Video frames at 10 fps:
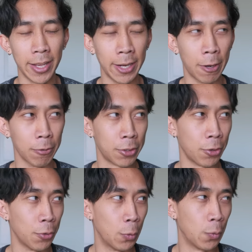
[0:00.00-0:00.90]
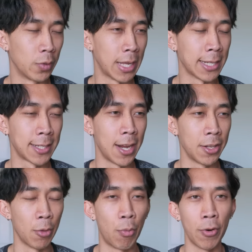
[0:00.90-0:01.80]
You know, so that's kind
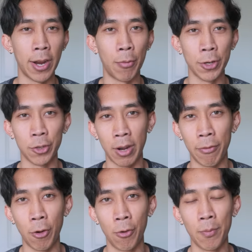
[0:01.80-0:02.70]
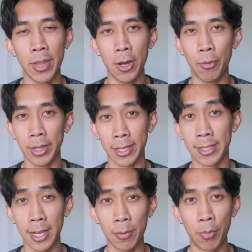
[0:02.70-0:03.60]
of the point I want to drive home with this
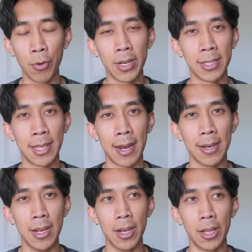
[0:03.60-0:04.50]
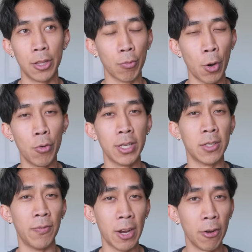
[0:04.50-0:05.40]
second point, is that the road is
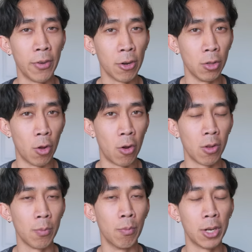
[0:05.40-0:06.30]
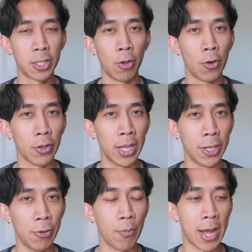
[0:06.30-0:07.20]
very, very long, much longer than
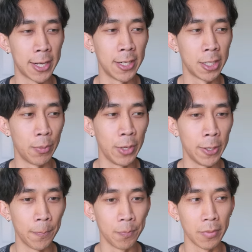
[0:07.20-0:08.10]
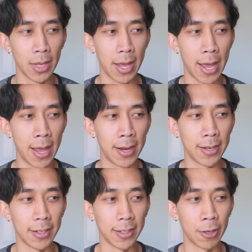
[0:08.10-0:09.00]
you imagine it to be.
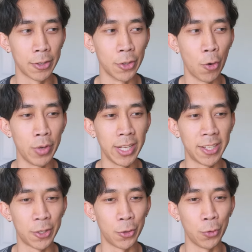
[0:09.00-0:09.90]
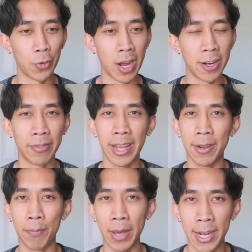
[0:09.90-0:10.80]
And there's no need to kind of get
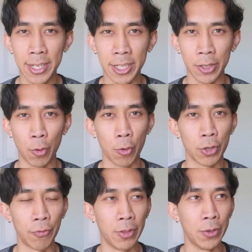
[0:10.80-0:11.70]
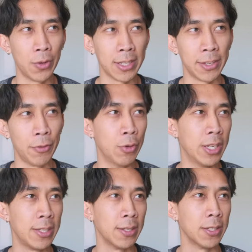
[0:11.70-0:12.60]
impatient or to feel as if you
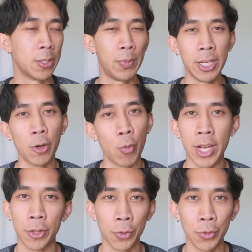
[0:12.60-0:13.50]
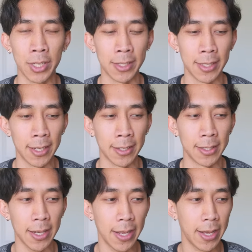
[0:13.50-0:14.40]
need to speed your way through these things.
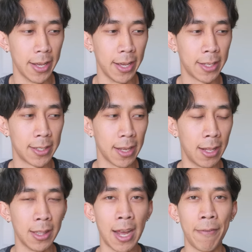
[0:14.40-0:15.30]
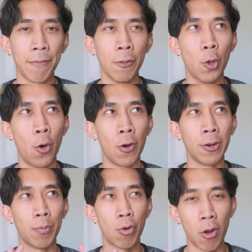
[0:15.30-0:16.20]
It's a
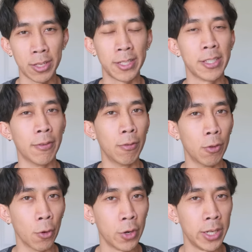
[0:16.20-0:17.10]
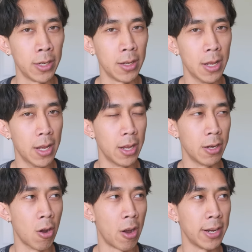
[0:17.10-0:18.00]
lifelong process of learning,
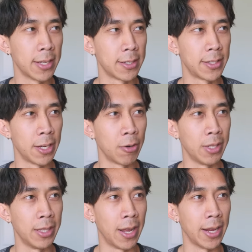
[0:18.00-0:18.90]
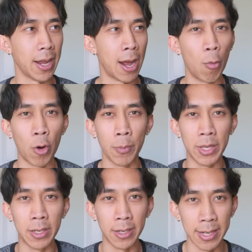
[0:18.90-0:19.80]
not necessarily like, I want to
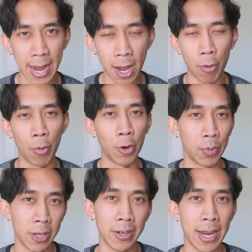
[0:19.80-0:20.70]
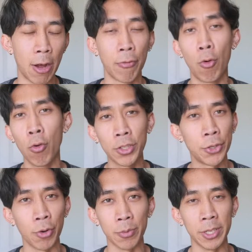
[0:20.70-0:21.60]
be good now, I want to be good now. Of course you
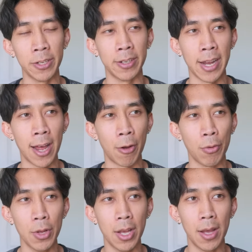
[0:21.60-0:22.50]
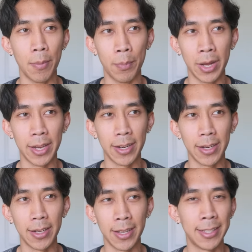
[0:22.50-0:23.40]
want to be good now, but
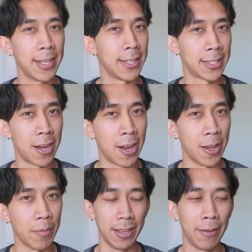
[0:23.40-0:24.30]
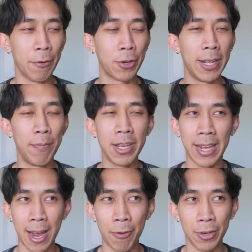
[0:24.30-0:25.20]
it takes time. If you're keeping
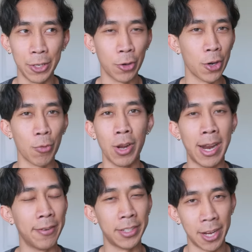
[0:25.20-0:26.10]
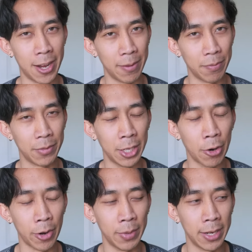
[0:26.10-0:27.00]
count, you're going to run out of time. You know
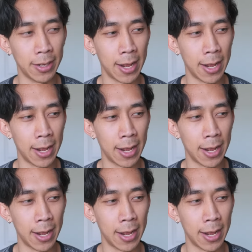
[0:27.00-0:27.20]
what I mean?